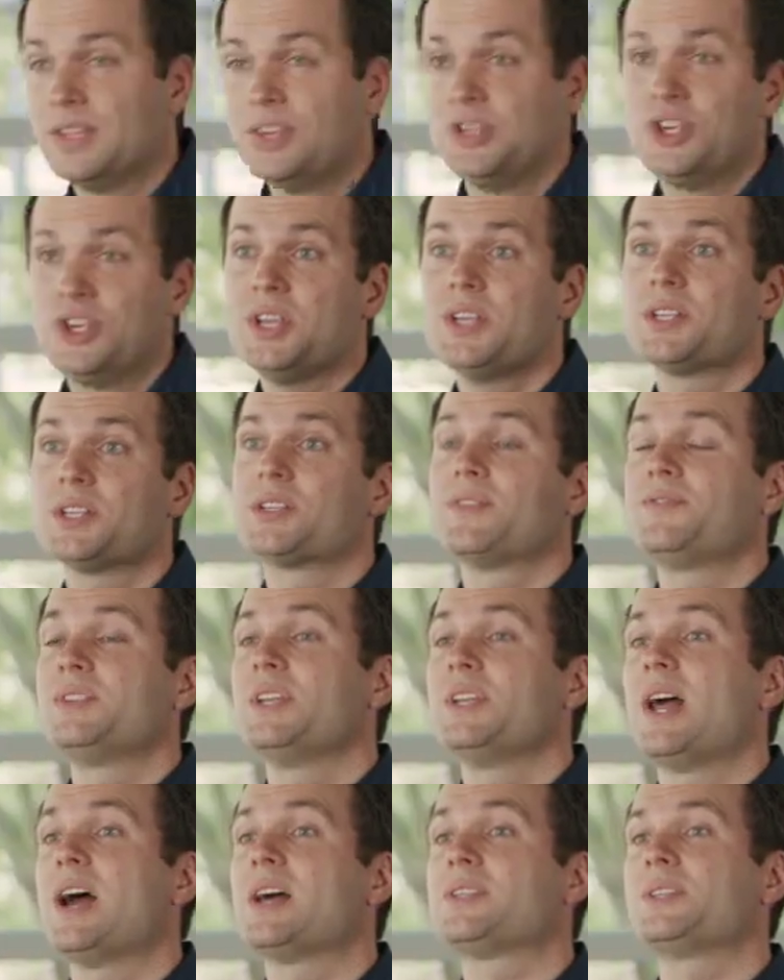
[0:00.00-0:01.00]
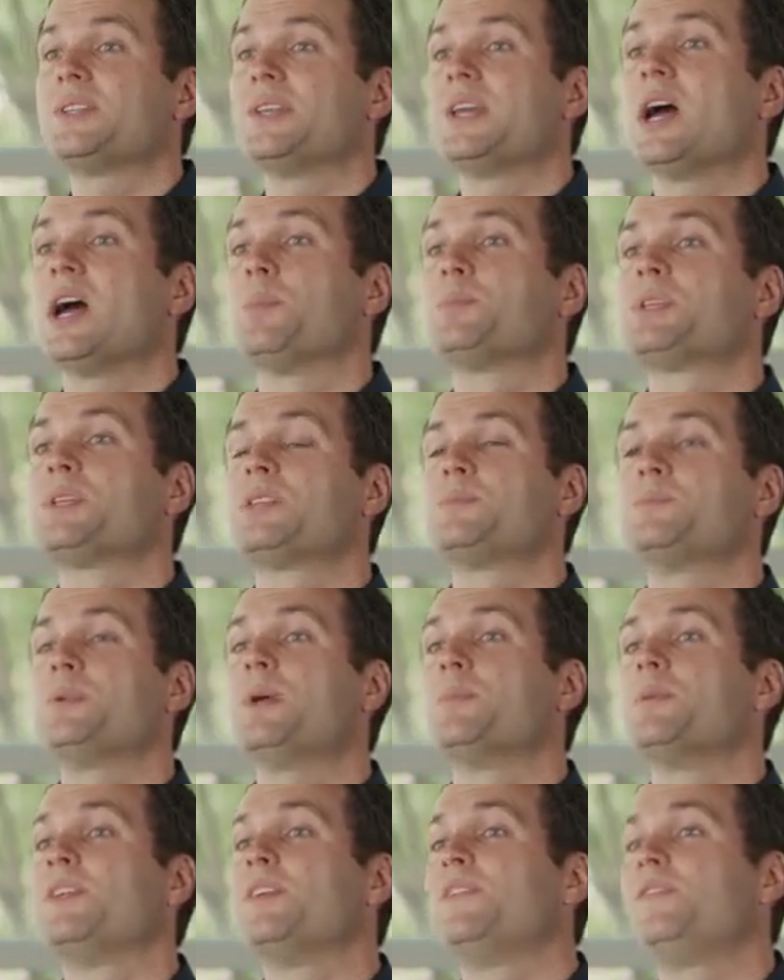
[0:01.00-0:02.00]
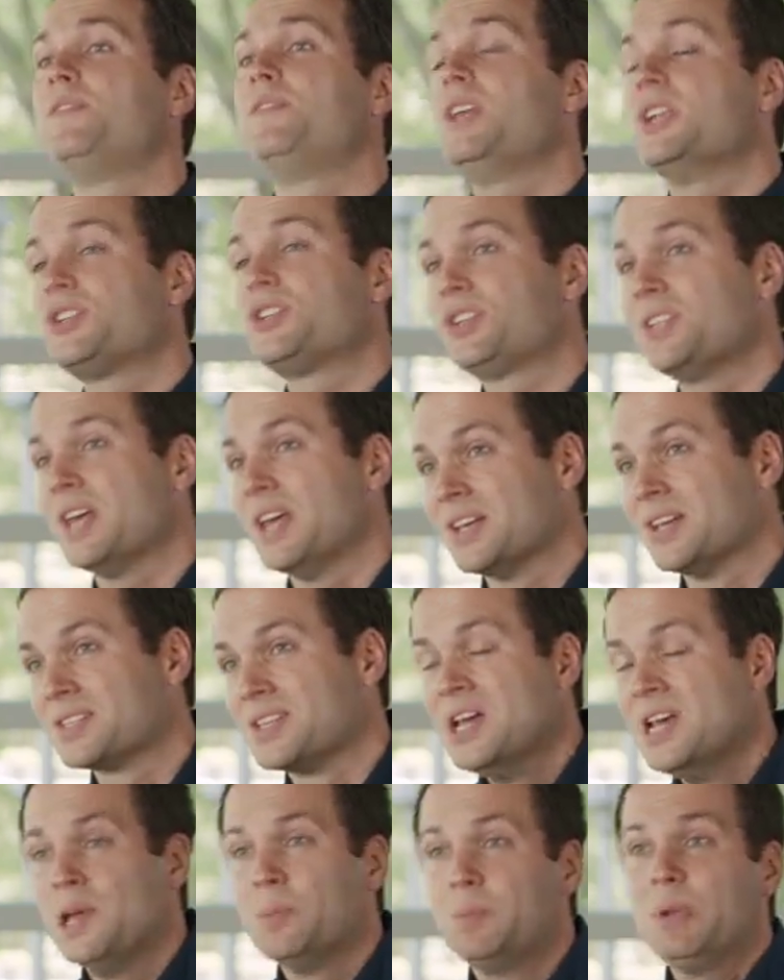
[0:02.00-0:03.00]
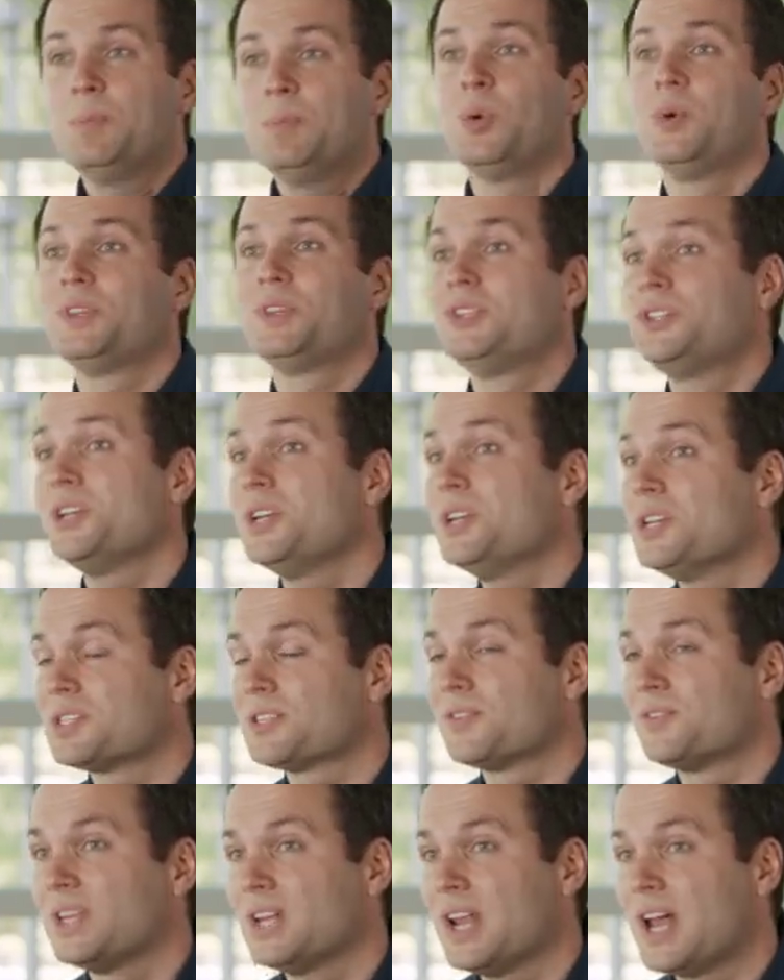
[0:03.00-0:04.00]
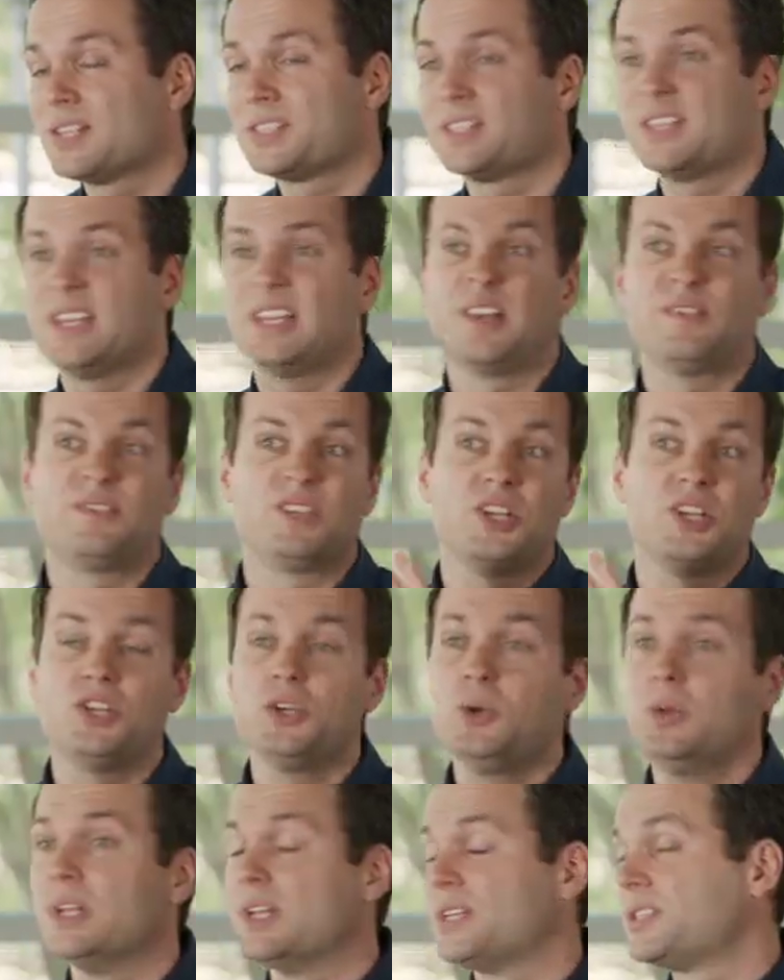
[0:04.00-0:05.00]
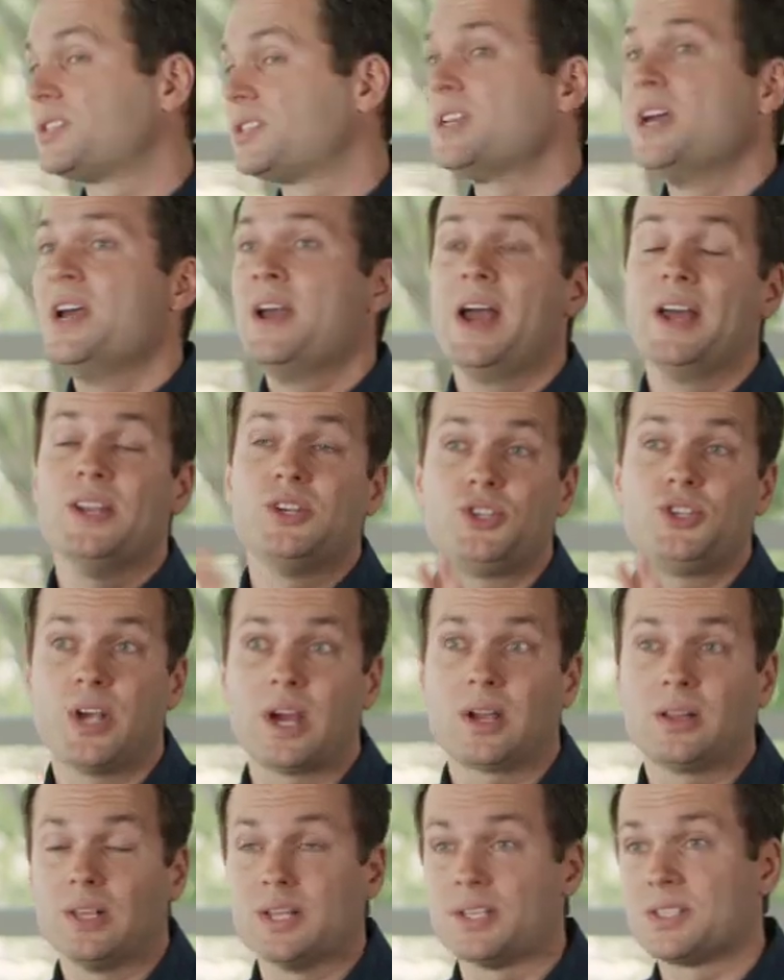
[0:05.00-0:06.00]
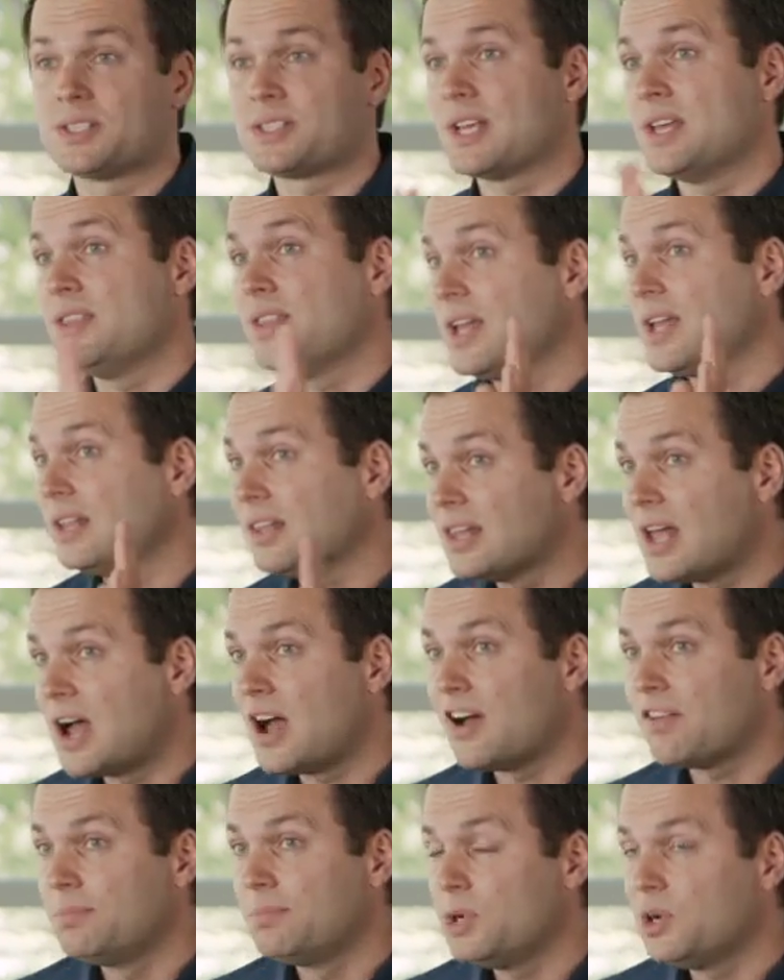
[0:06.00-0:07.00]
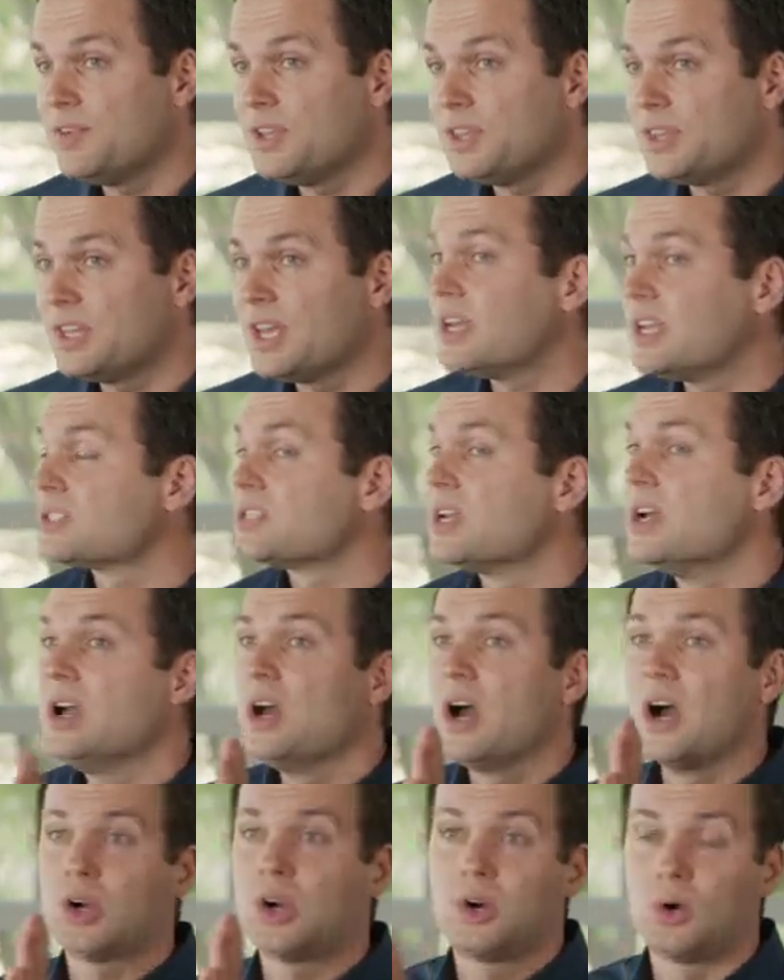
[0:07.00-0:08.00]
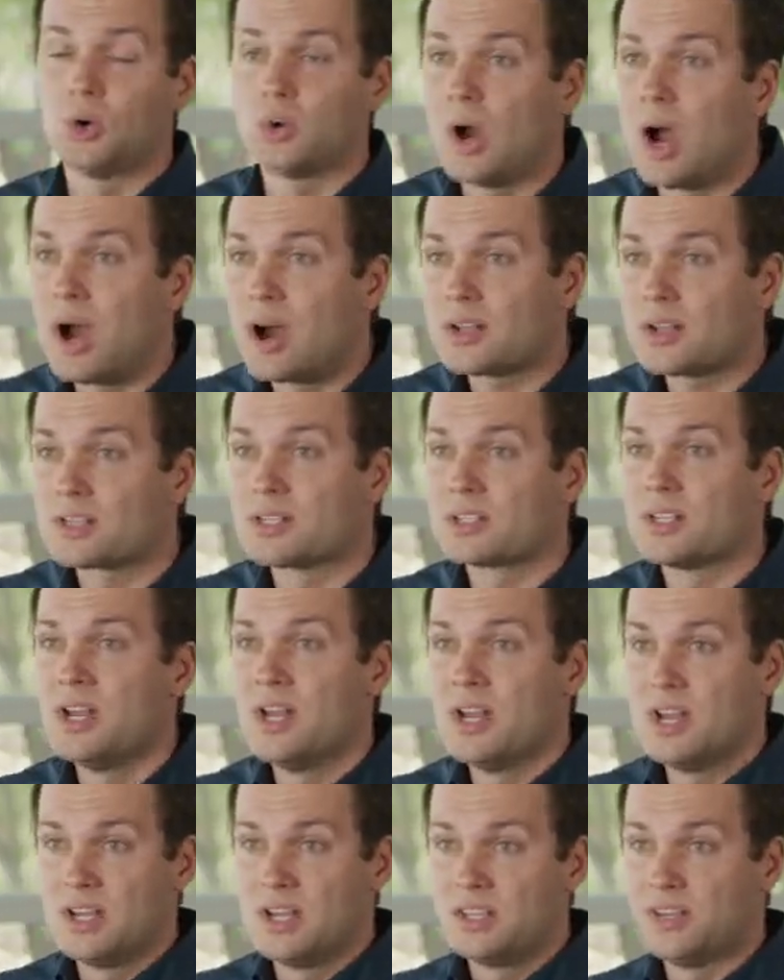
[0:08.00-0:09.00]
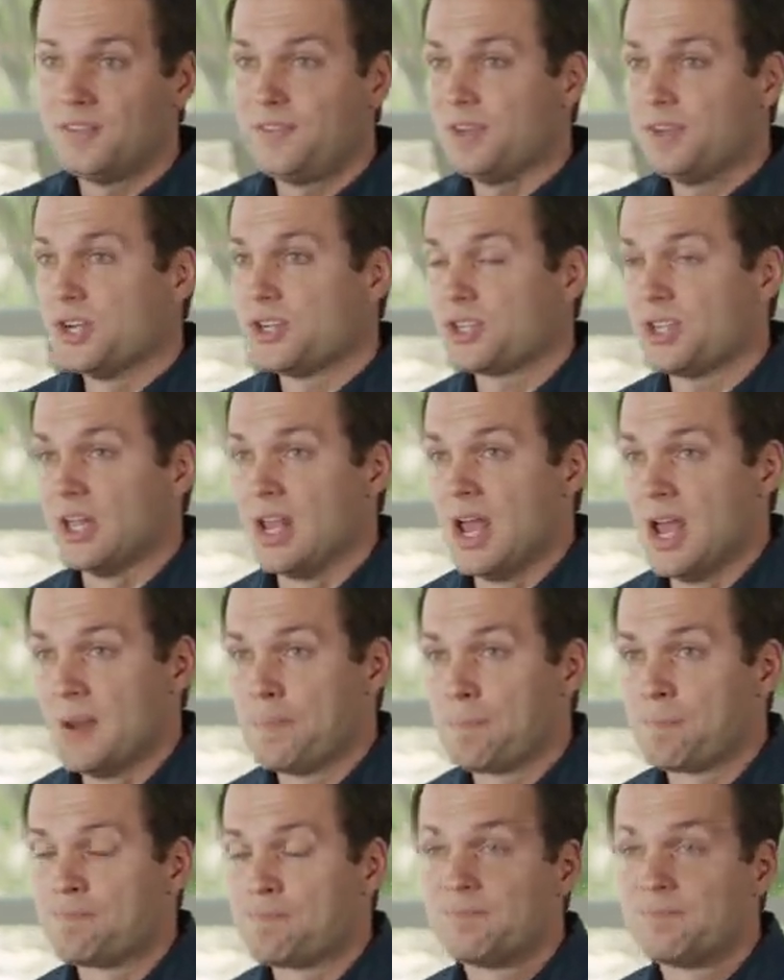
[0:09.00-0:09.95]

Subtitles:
The genius of tenacity helps us be able to finish things. People with the genius of tenacity love to-do lists and checklists, and they love moving things across the finish line.